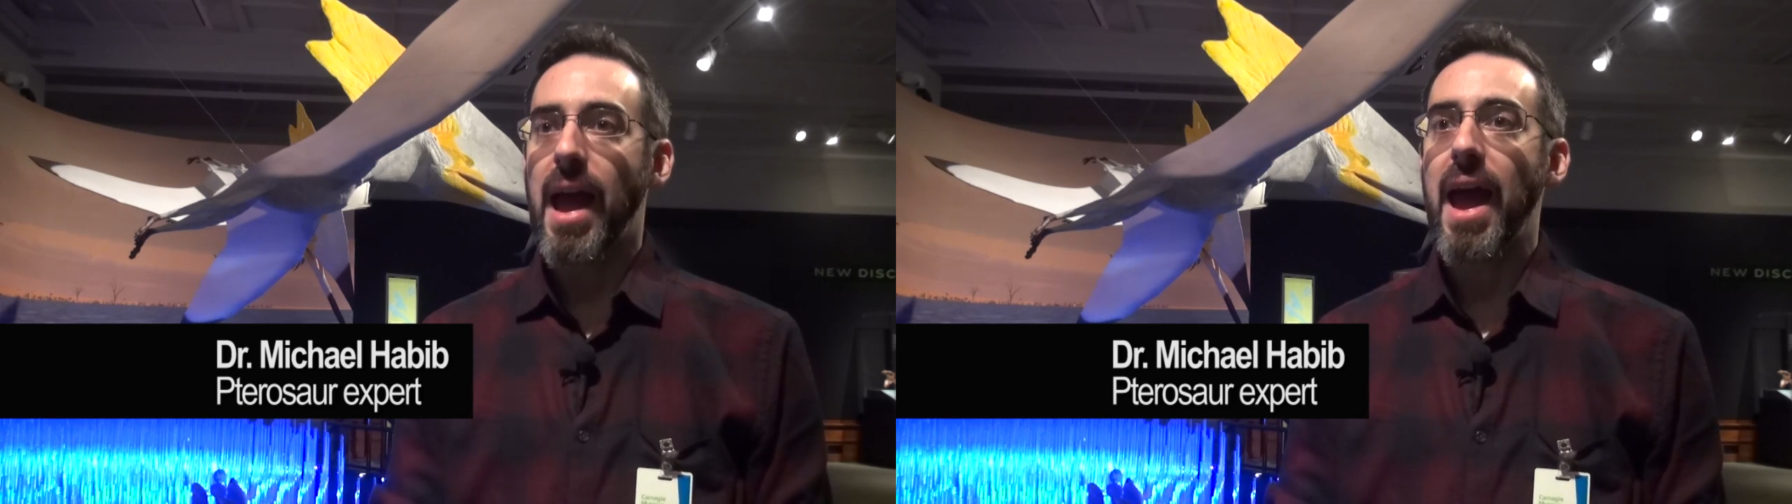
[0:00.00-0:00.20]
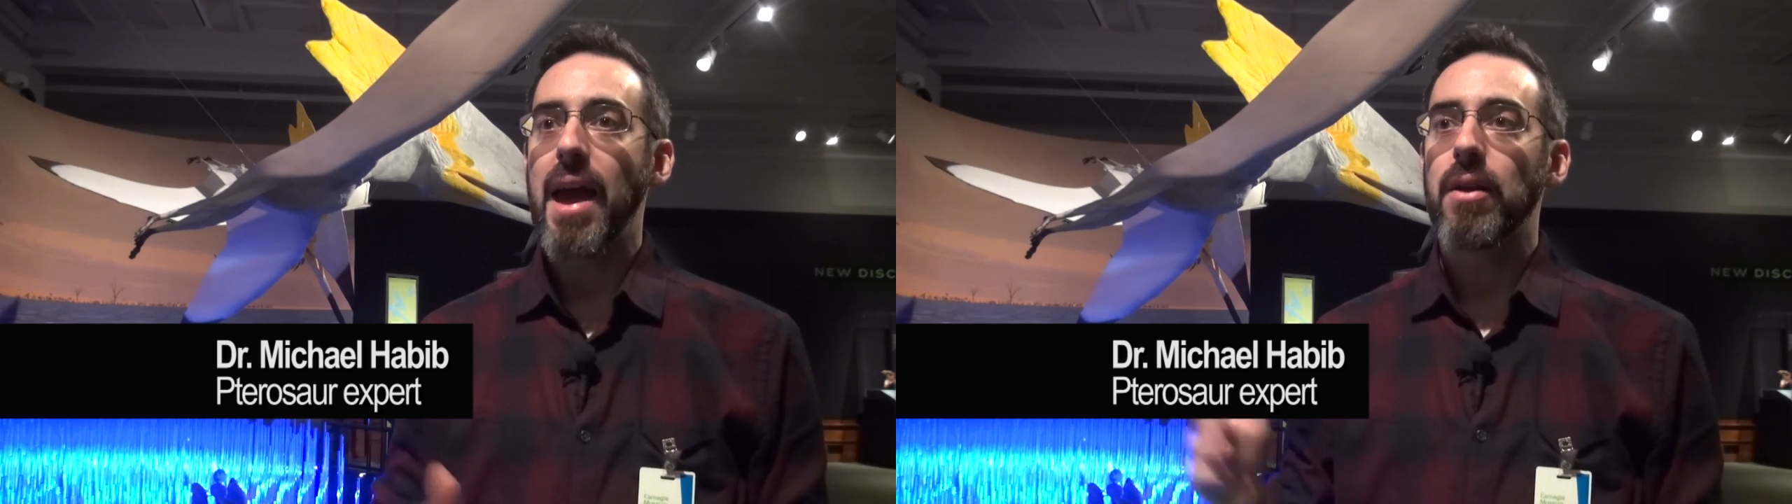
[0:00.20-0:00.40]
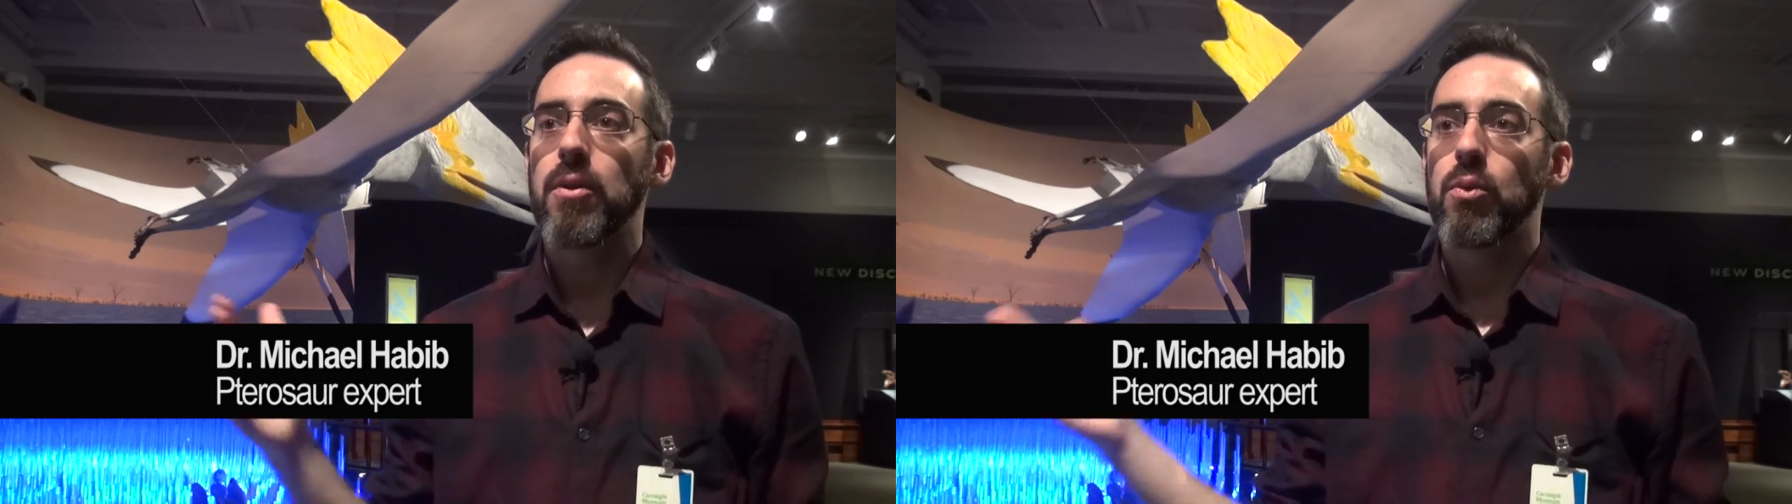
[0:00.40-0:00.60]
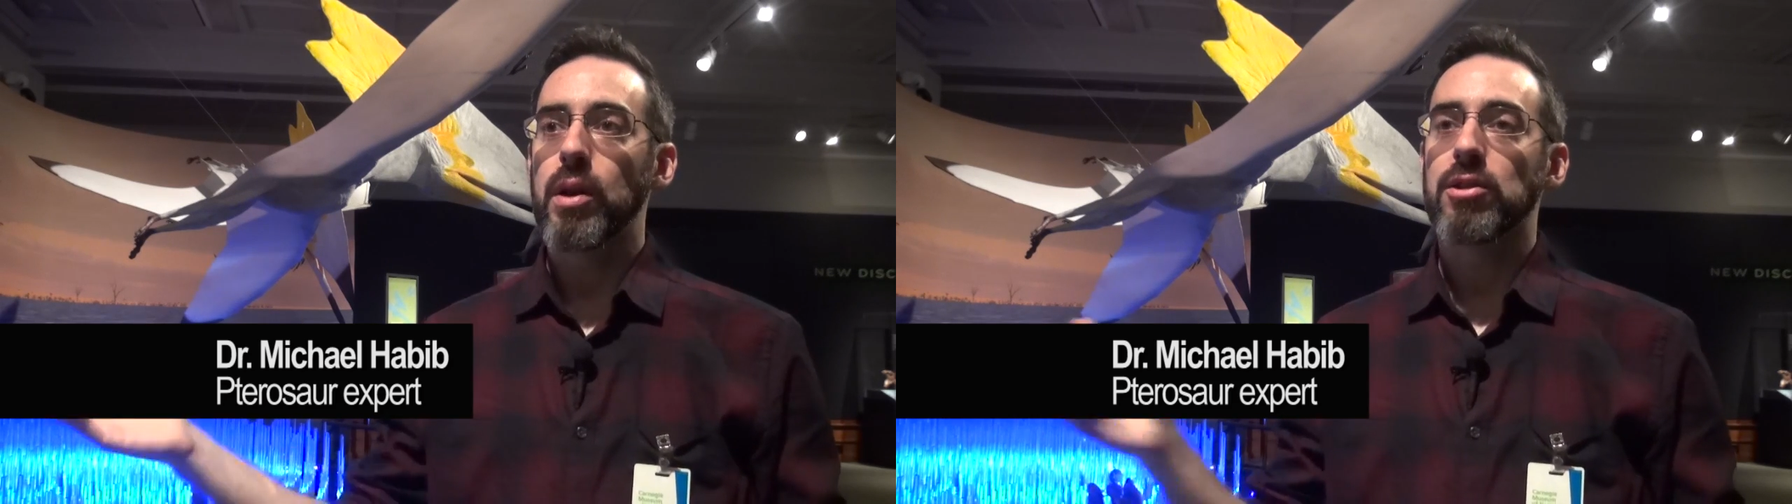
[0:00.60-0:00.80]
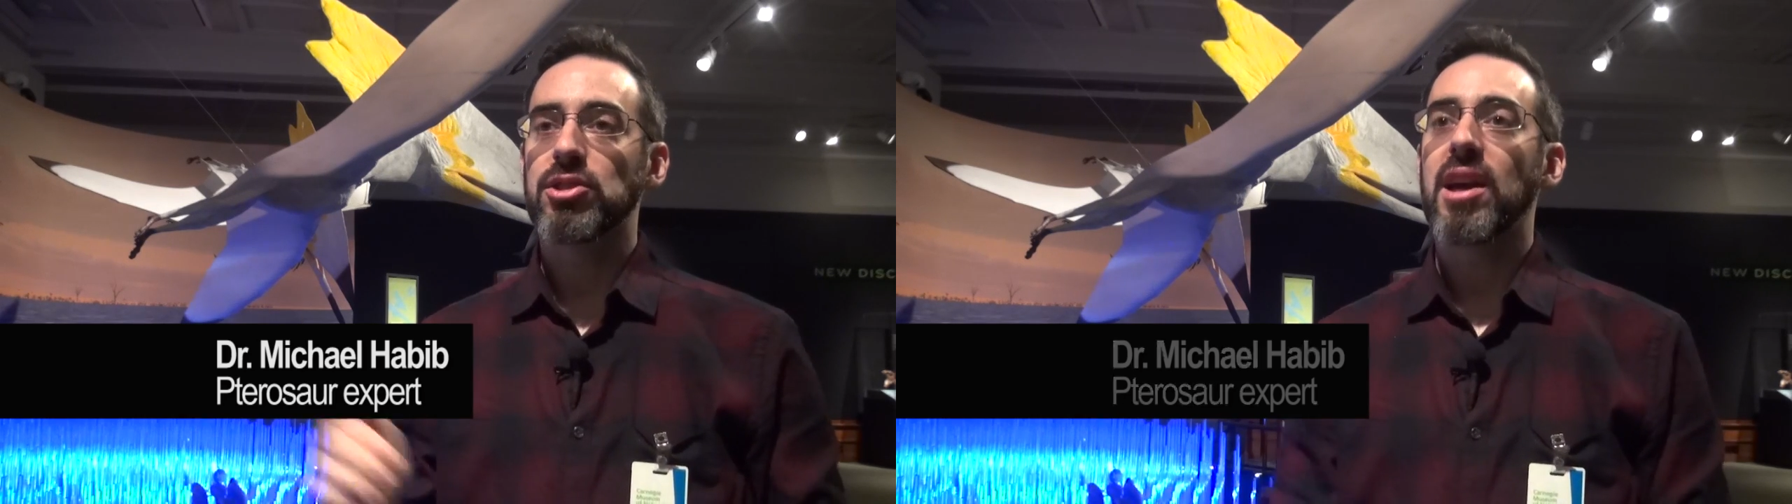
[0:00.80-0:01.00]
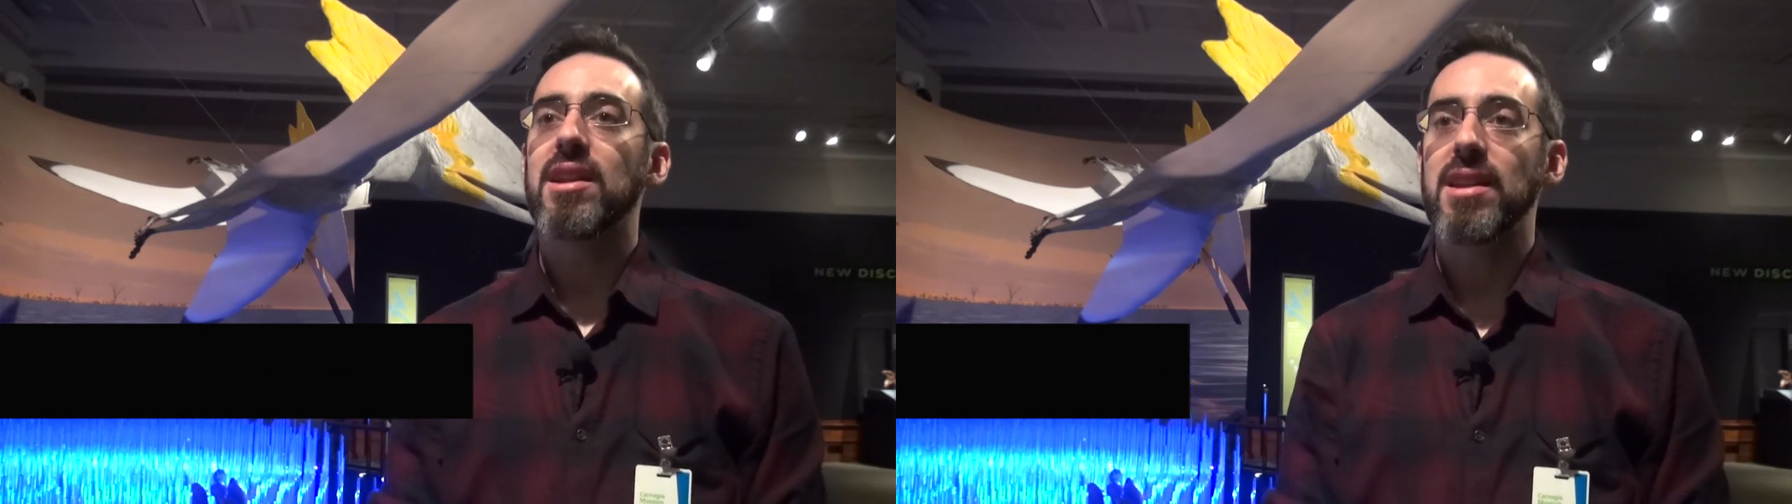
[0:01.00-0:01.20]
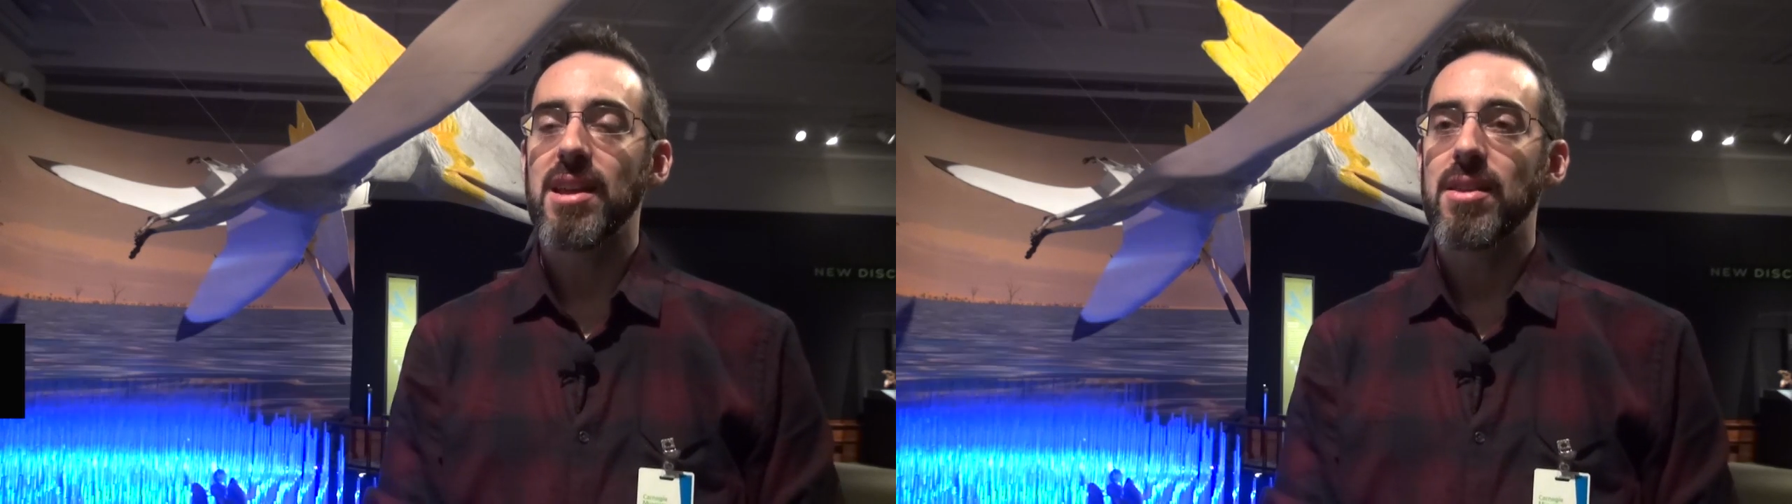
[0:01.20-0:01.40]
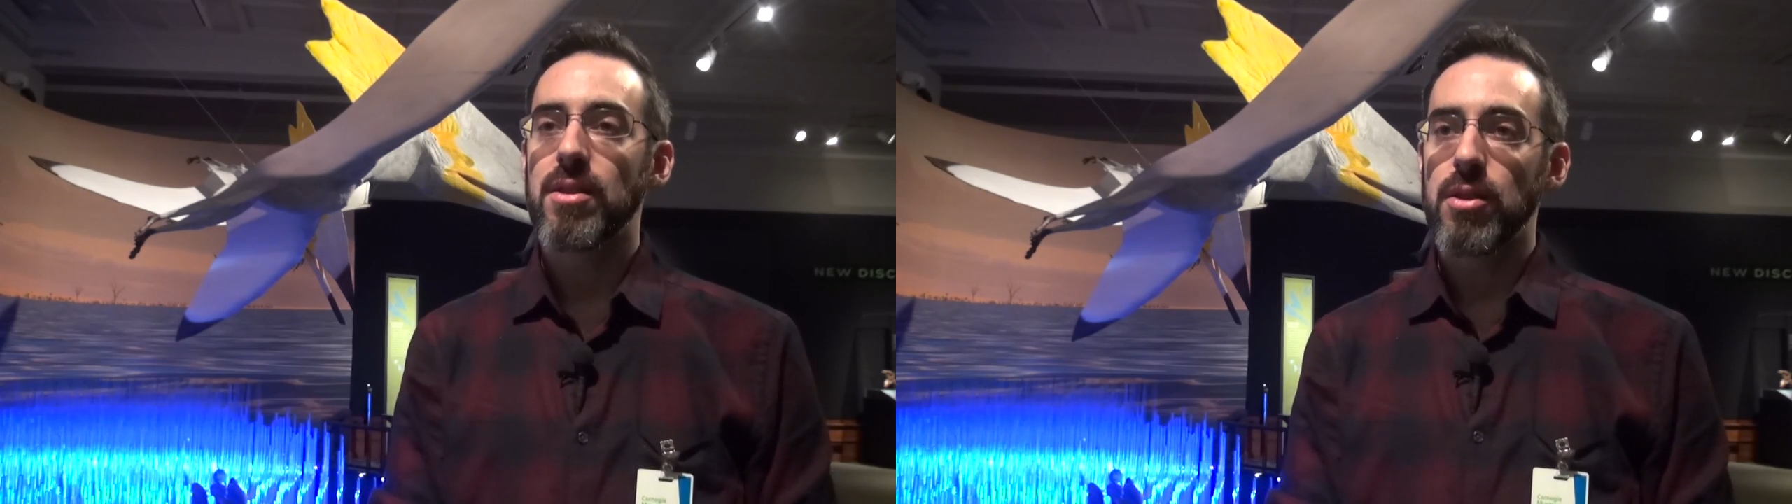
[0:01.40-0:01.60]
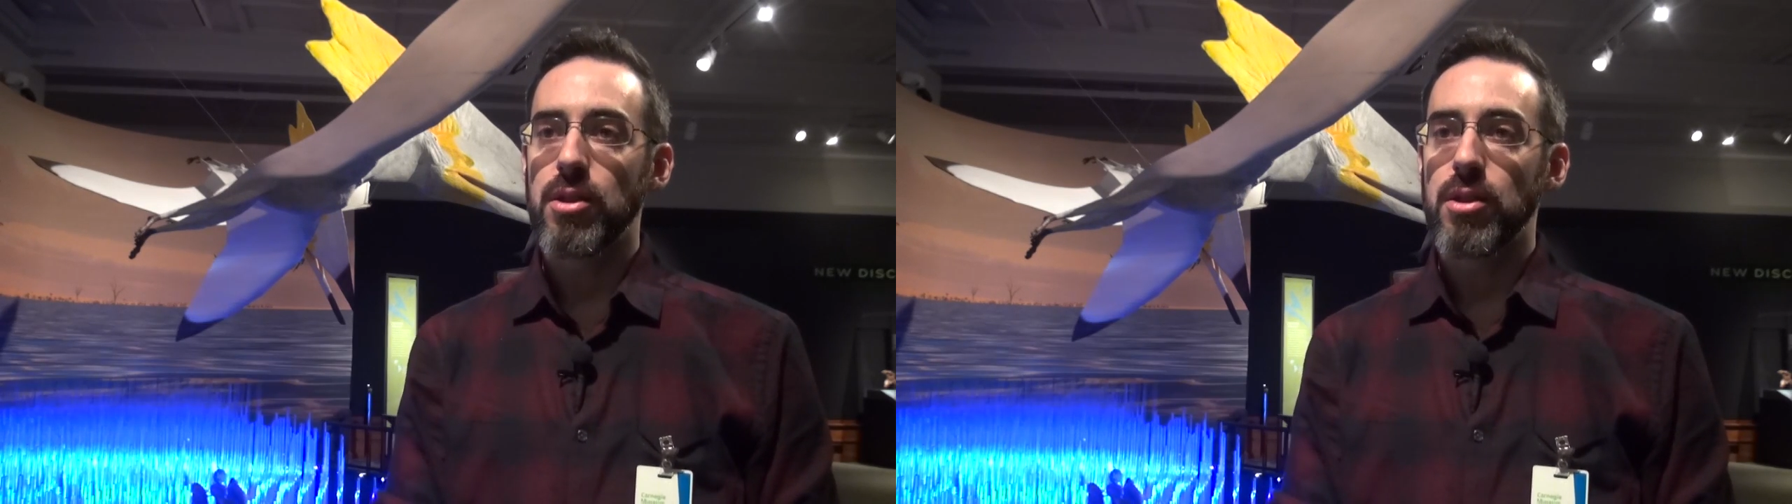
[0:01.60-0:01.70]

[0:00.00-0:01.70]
and we are standing in